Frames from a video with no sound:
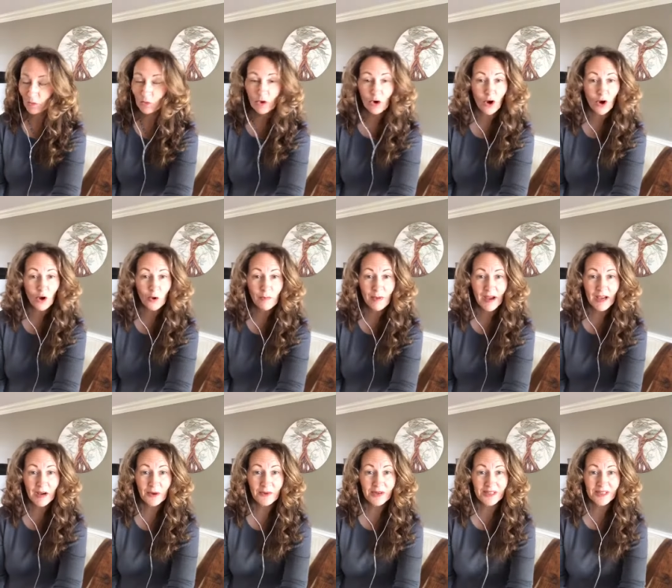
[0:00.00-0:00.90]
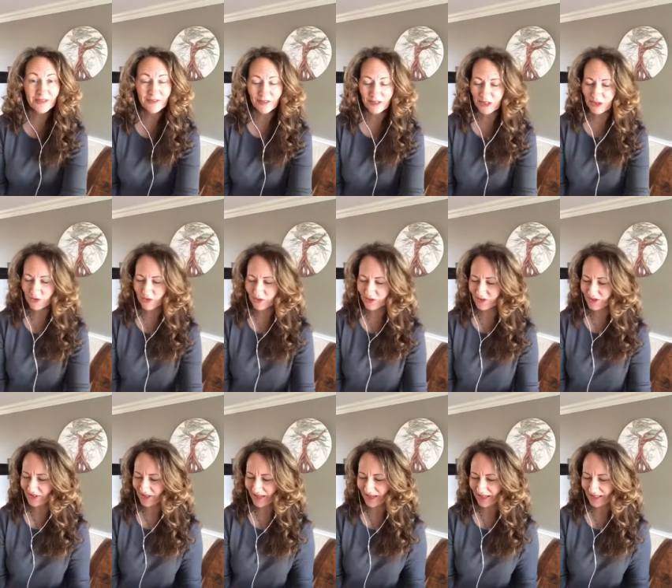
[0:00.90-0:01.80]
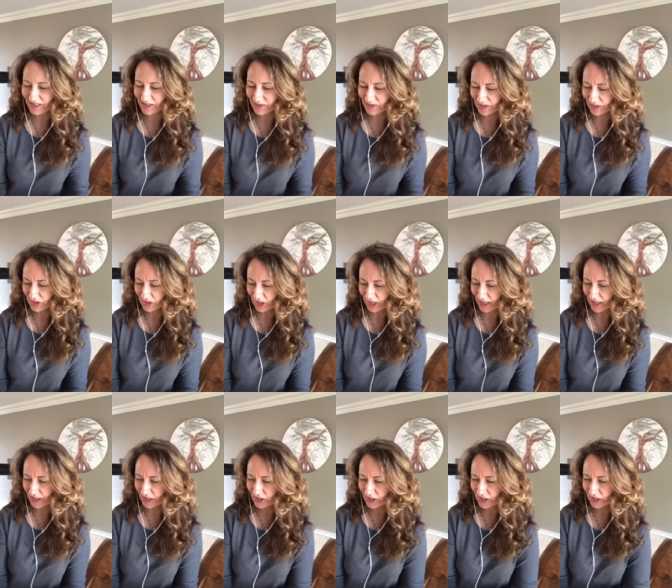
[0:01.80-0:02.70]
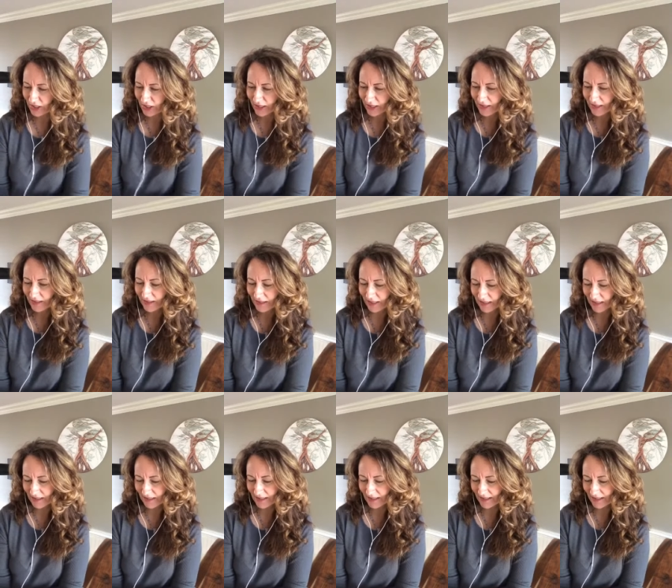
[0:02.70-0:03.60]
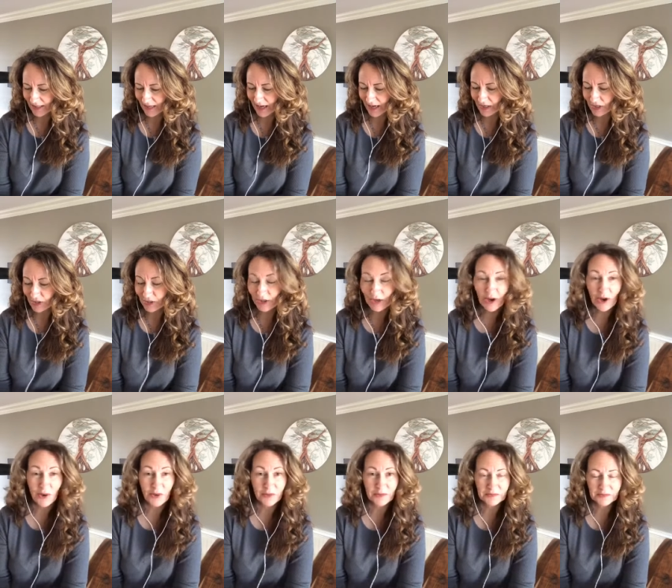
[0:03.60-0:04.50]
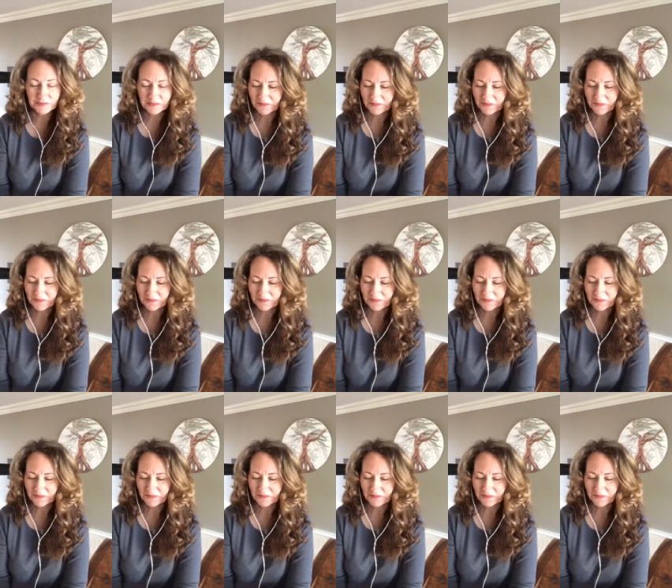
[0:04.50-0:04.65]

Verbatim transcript: we're all bio individuals and you can change things as you go.